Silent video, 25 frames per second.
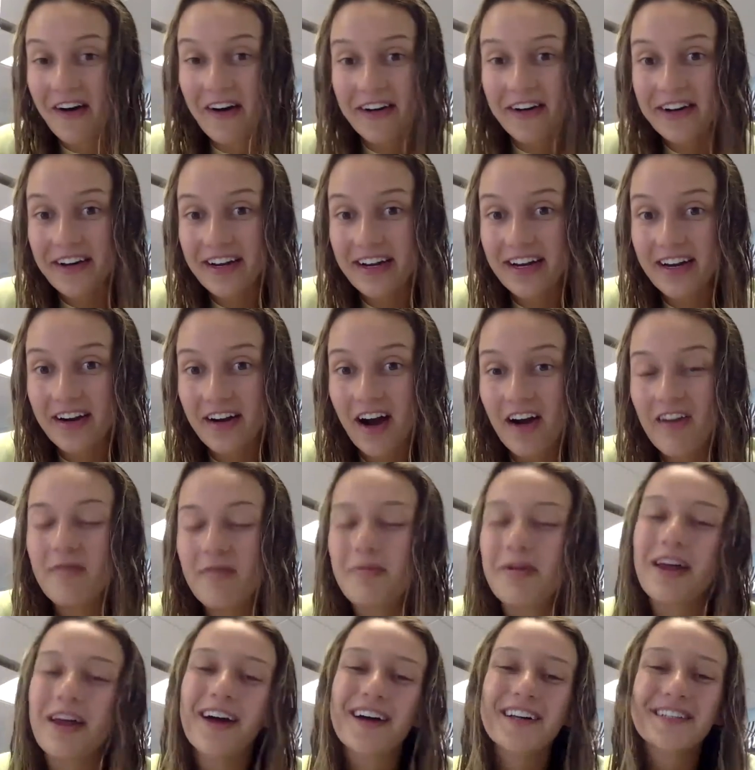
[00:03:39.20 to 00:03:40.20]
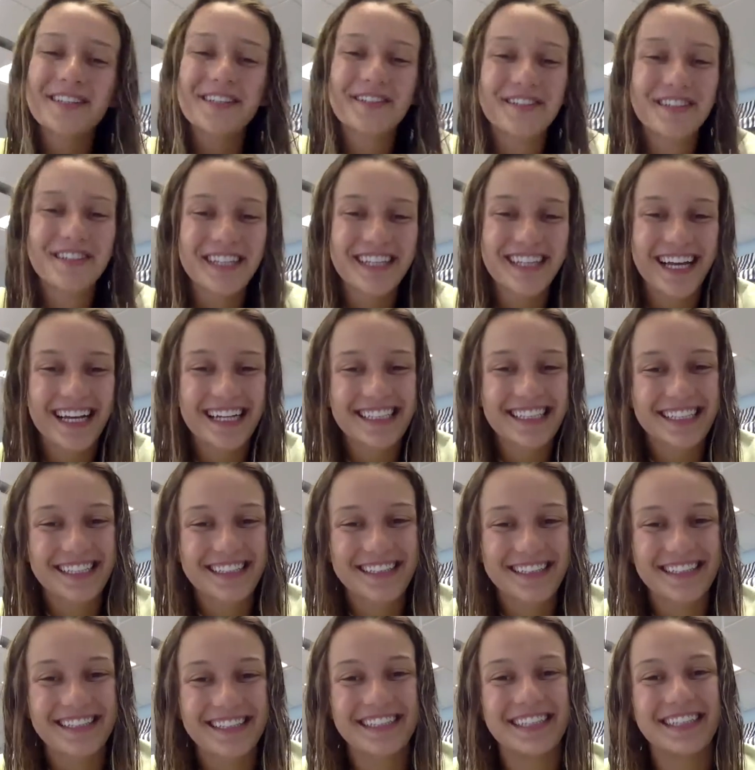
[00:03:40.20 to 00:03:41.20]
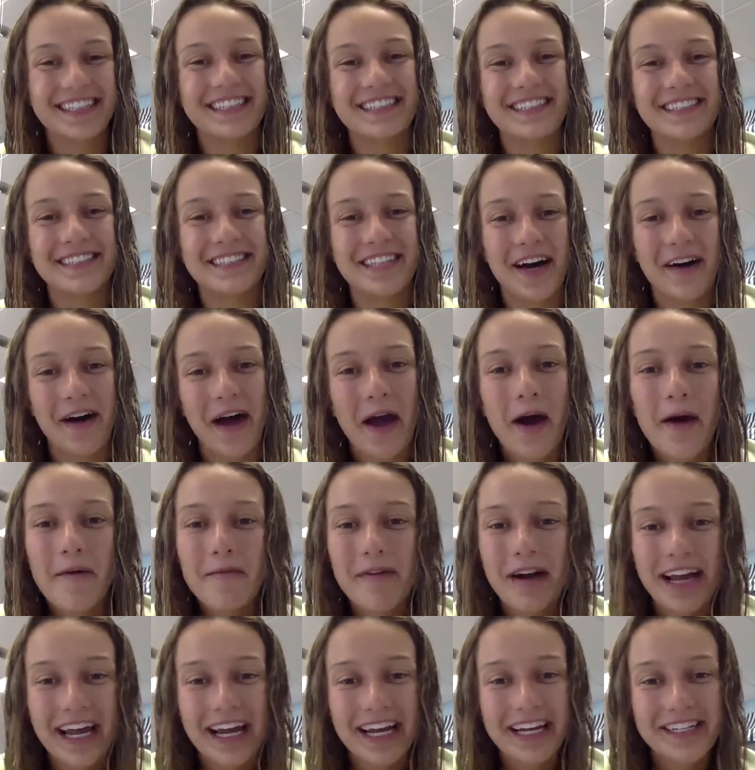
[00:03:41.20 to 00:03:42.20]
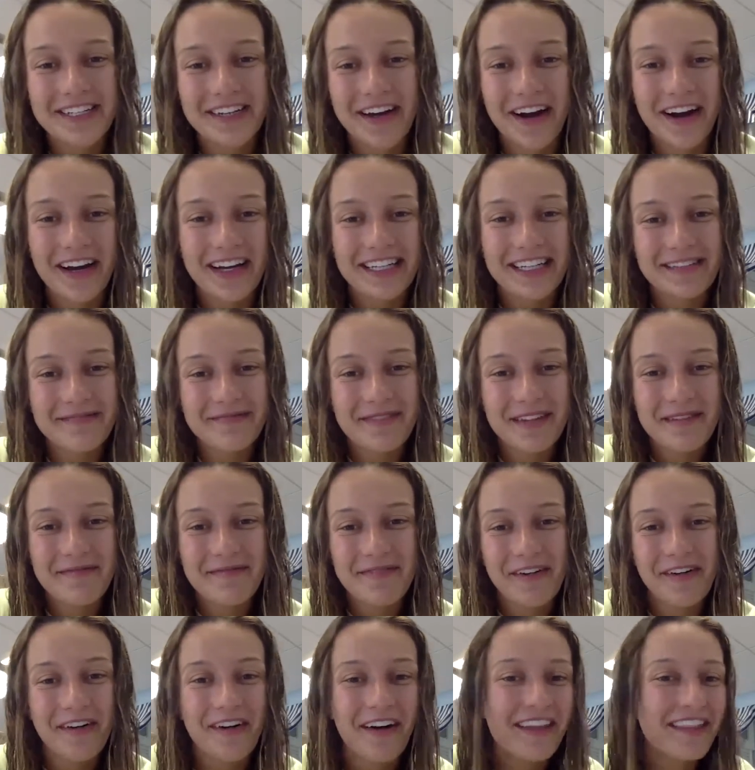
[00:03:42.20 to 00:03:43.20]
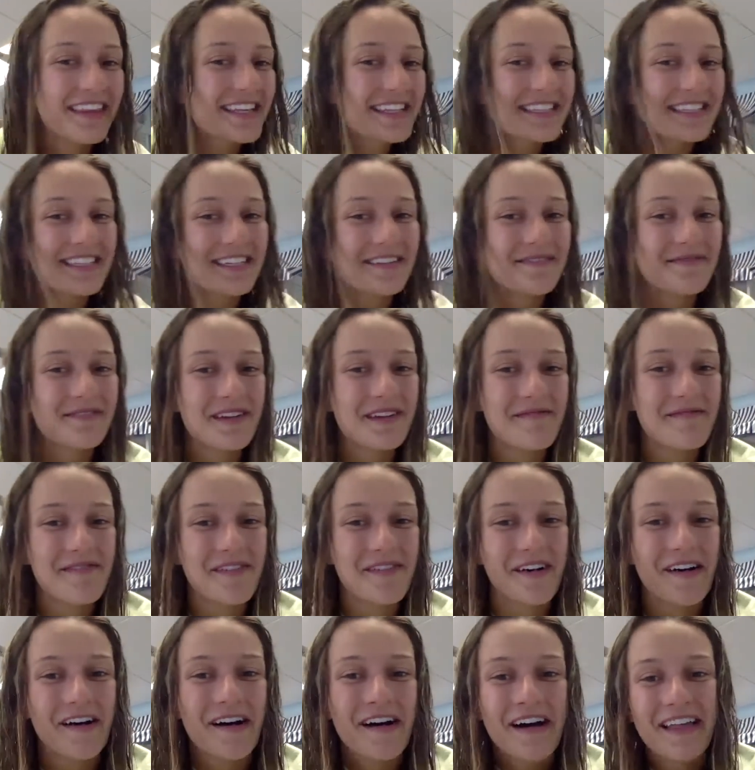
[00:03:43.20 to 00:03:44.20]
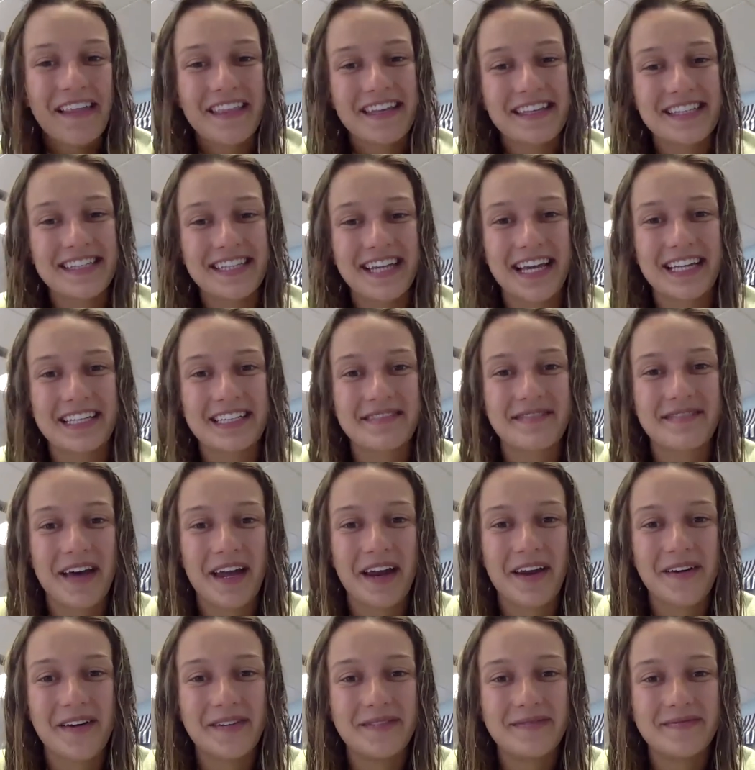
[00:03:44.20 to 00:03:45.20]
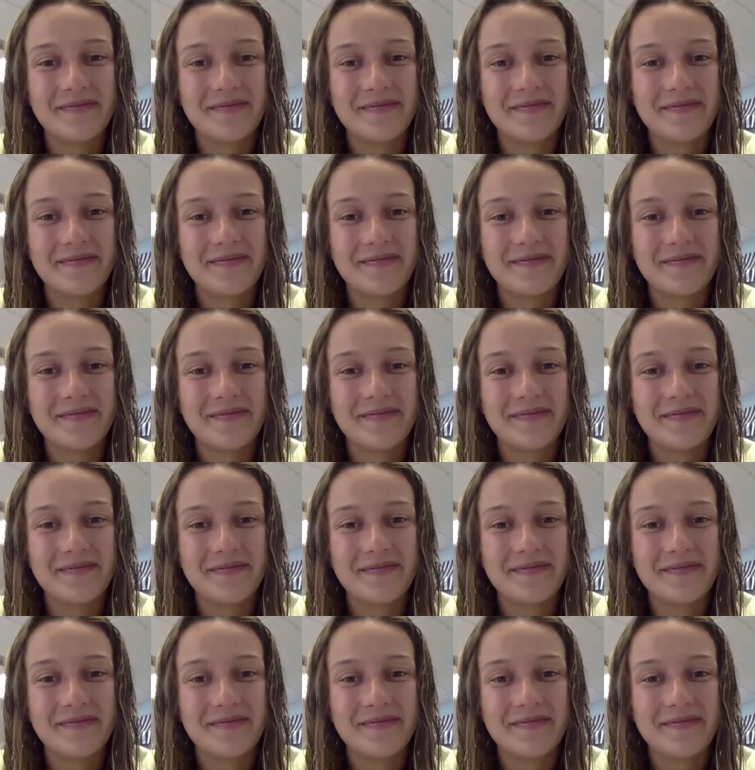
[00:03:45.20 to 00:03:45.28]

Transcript: Your ear off, but I also really like to listen, so I hope I get to talk to people and listen to people. This Kesem at Home.